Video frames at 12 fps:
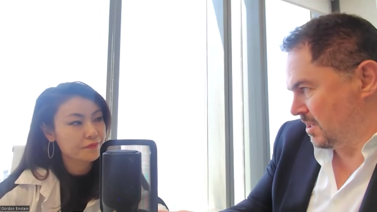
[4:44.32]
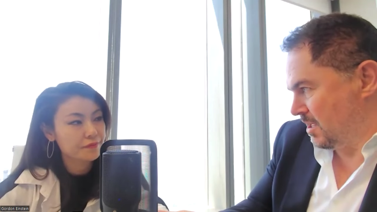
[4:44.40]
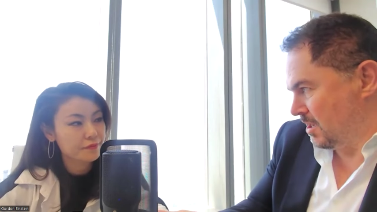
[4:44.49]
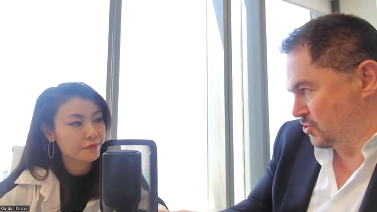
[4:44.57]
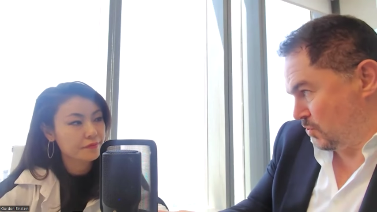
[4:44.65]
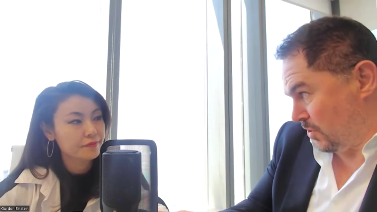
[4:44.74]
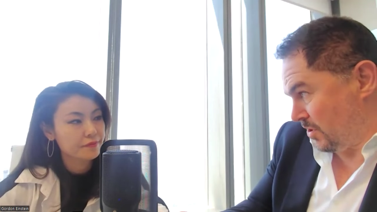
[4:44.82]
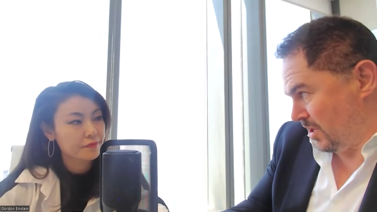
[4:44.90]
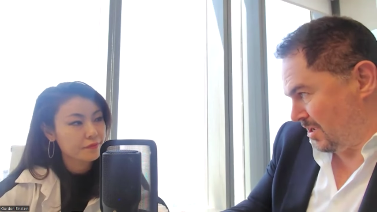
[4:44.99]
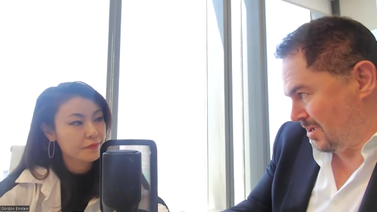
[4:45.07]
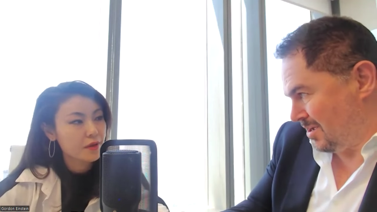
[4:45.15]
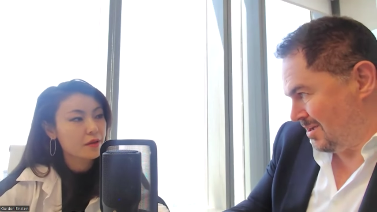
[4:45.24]
Speaker 1: in
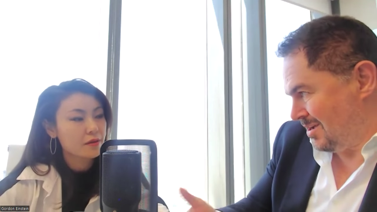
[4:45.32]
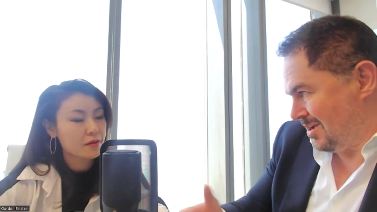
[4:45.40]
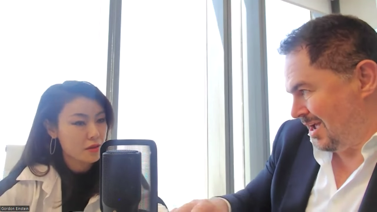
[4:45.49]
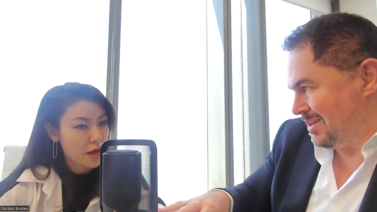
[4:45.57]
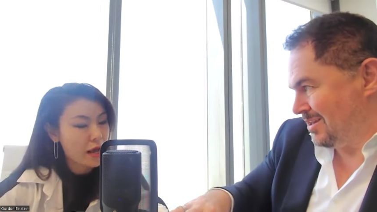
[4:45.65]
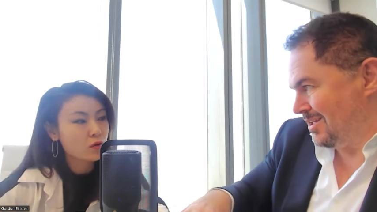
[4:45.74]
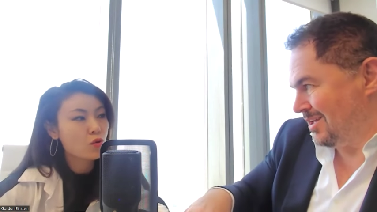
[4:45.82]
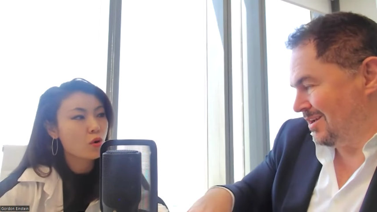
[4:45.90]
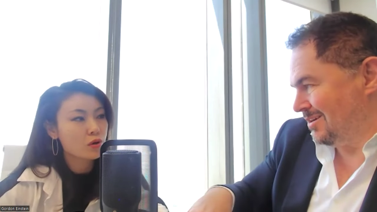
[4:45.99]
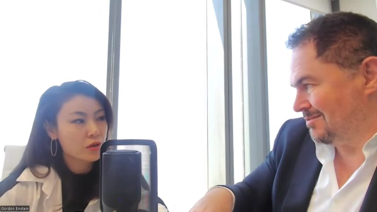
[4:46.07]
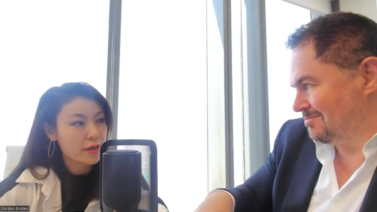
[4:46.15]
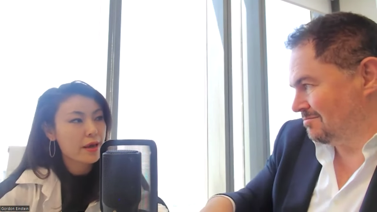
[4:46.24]
Australia. And
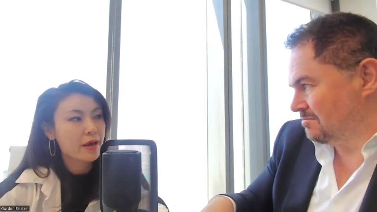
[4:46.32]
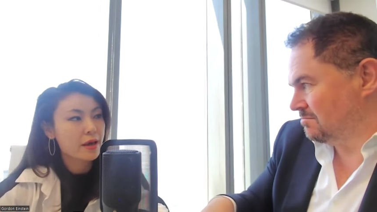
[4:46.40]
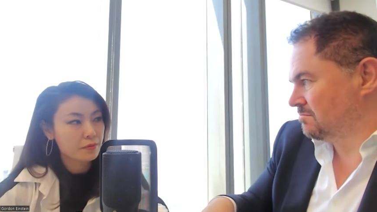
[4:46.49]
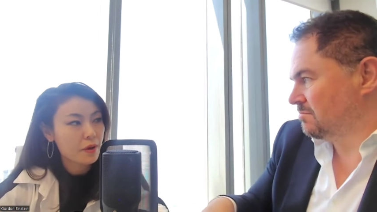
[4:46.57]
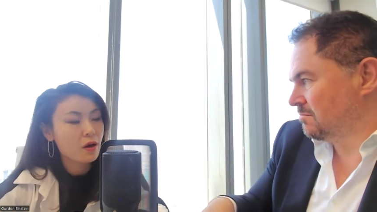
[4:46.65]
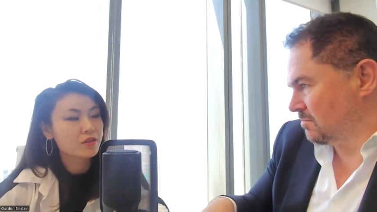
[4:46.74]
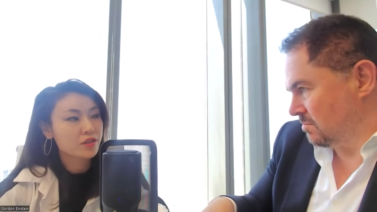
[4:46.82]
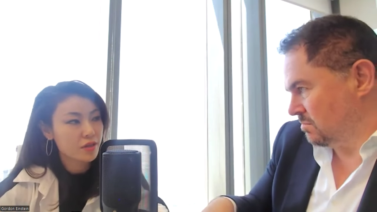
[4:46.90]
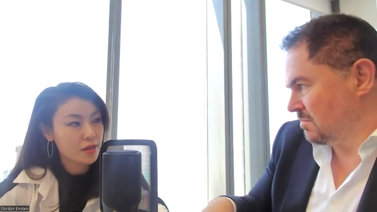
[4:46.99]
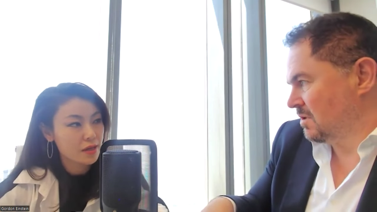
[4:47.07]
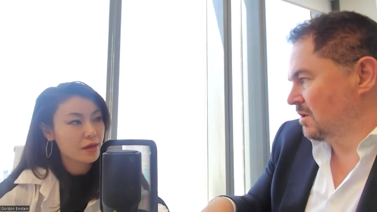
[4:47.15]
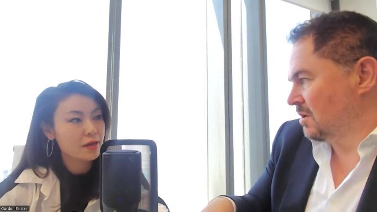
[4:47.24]
Speaker 2: quarter, yeah,
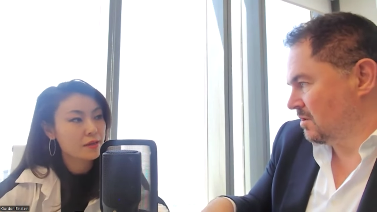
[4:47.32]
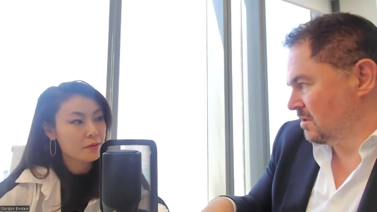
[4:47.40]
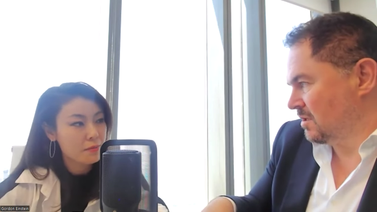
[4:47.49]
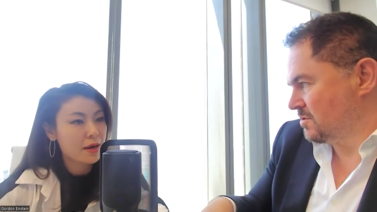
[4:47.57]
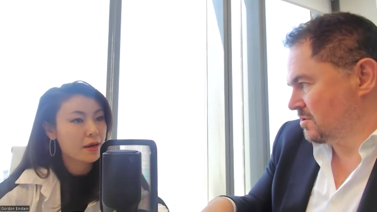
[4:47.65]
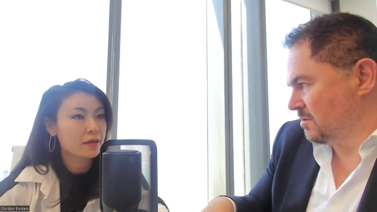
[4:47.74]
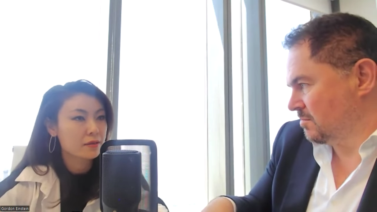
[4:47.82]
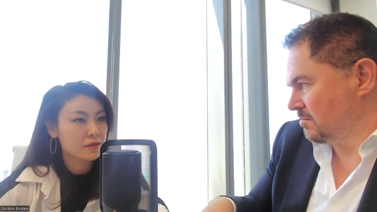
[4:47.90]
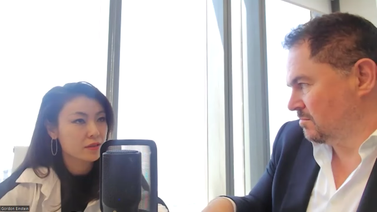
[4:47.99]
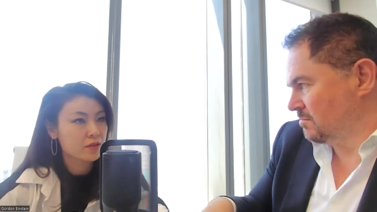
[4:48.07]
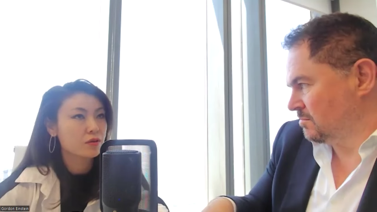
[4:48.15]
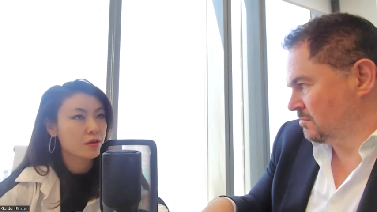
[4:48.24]
Australia, and the market is
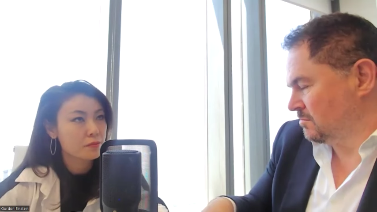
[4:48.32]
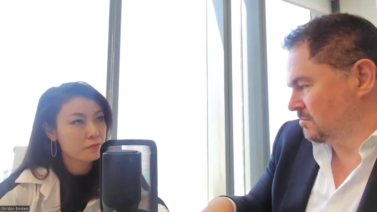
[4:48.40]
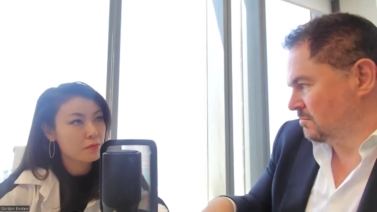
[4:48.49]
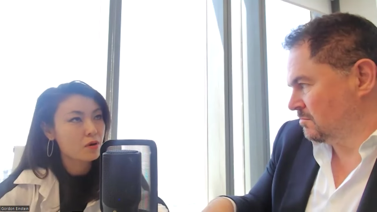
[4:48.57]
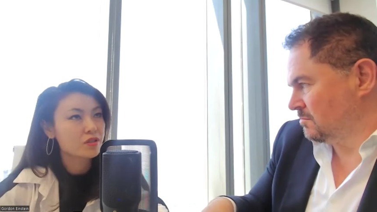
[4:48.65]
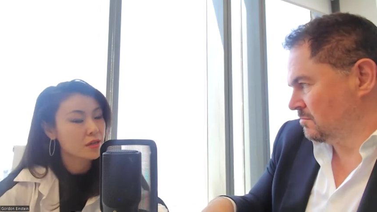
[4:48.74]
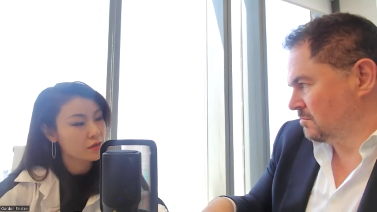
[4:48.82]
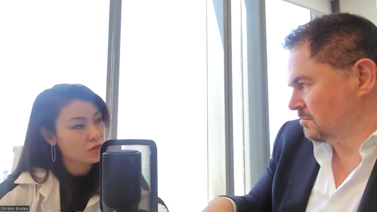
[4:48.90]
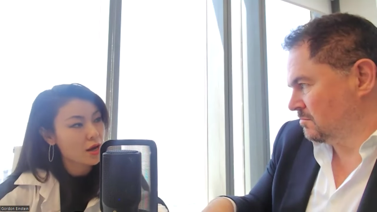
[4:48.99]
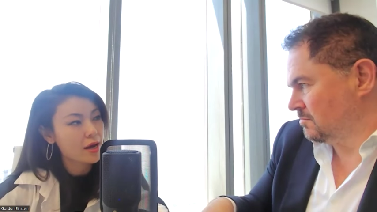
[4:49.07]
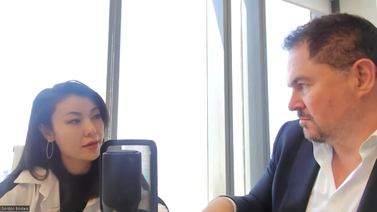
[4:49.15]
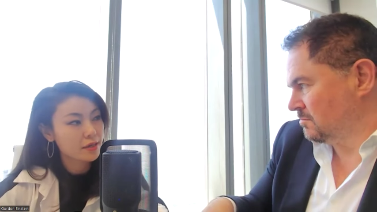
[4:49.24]
still mostly in
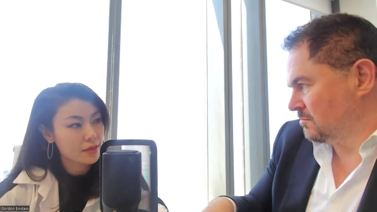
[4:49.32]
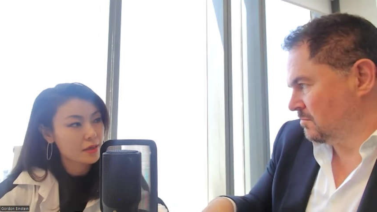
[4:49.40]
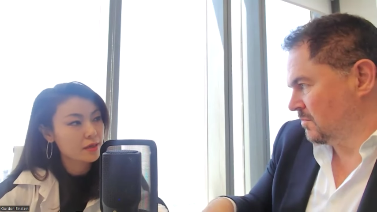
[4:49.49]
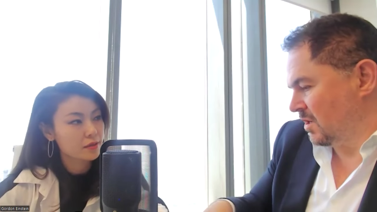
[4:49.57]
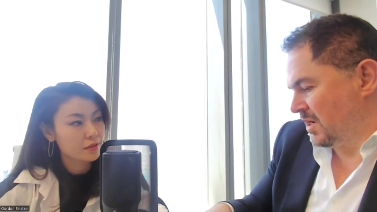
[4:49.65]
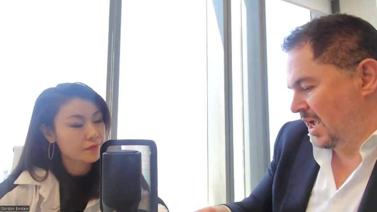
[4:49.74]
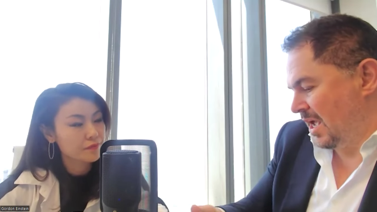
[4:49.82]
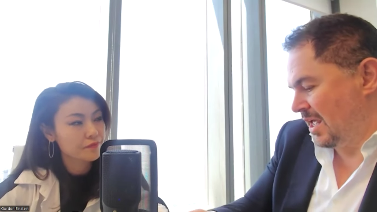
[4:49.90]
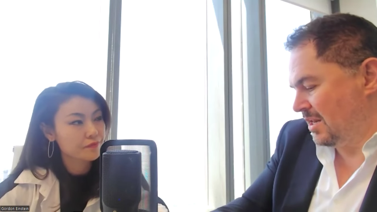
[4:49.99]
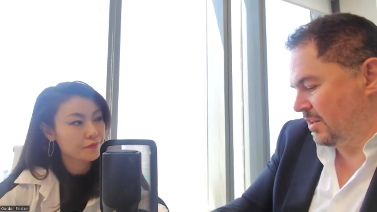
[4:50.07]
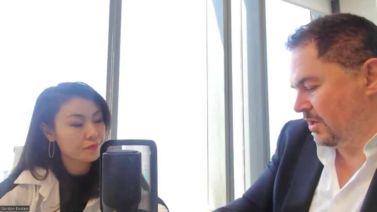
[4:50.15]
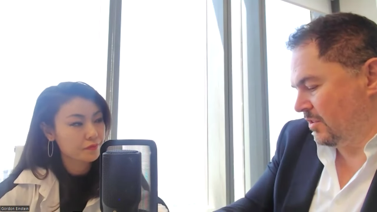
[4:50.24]
China, yeah.
Speaker 1: Okay,
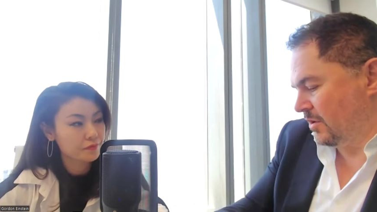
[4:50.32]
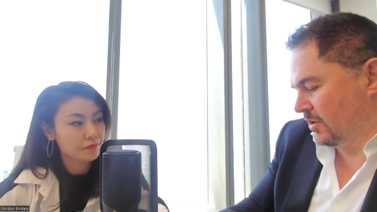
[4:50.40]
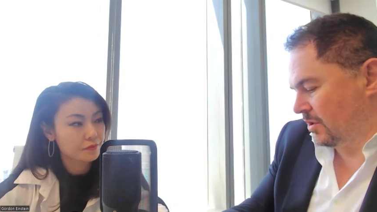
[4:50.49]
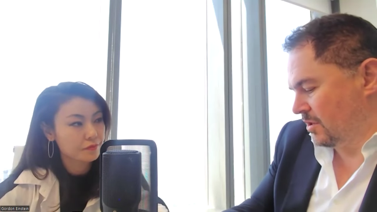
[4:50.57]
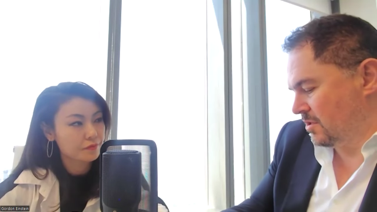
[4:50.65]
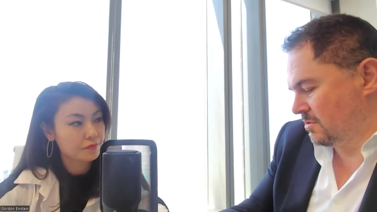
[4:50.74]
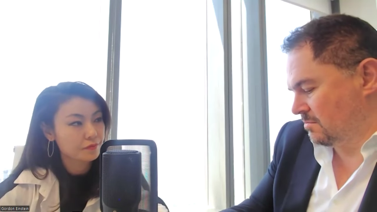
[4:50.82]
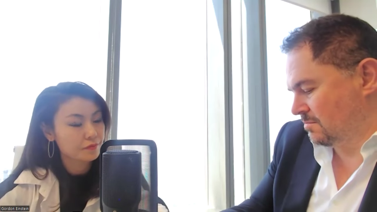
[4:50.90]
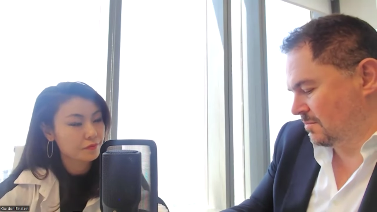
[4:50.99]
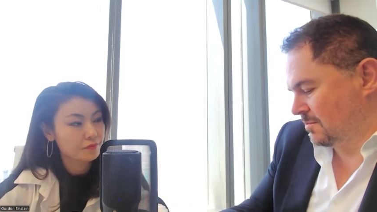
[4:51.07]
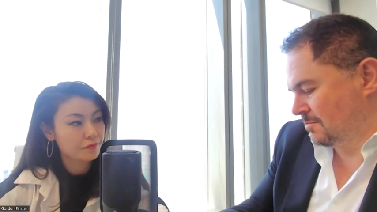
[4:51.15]
and the, the current